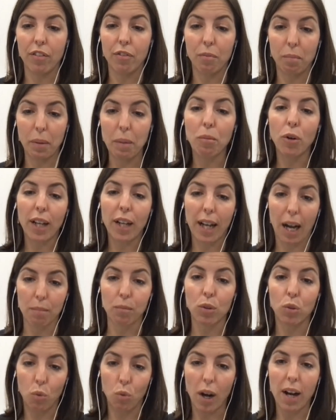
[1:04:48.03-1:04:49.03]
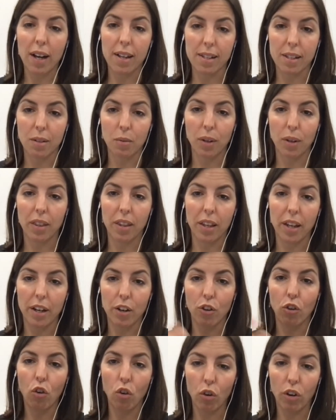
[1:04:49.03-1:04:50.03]
people come to us with their
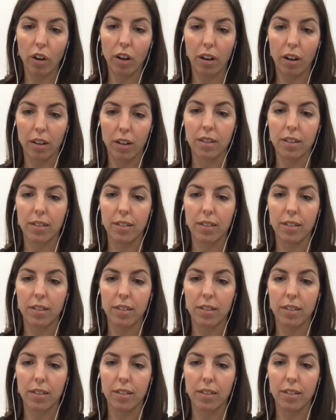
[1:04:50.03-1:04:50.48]
own